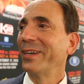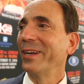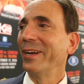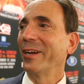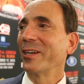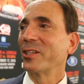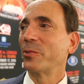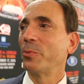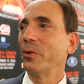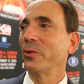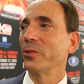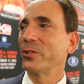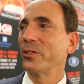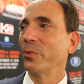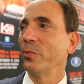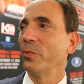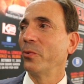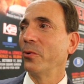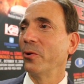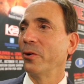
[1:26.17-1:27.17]
getting exposed to
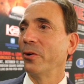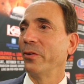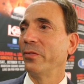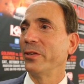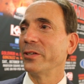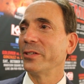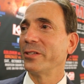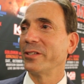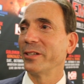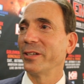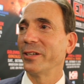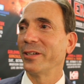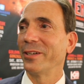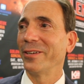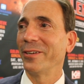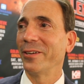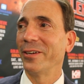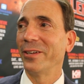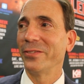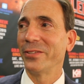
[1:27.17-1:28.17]
more of his
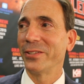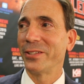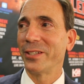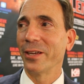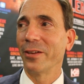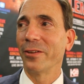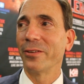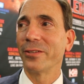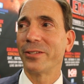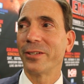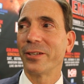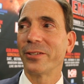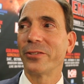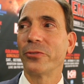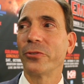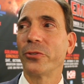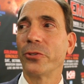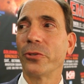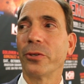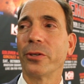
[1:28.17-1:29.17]
talents. That's
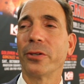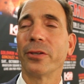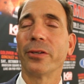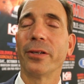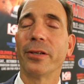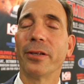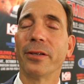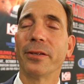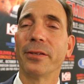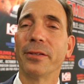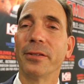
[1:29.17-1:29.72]
for sure. Yeah.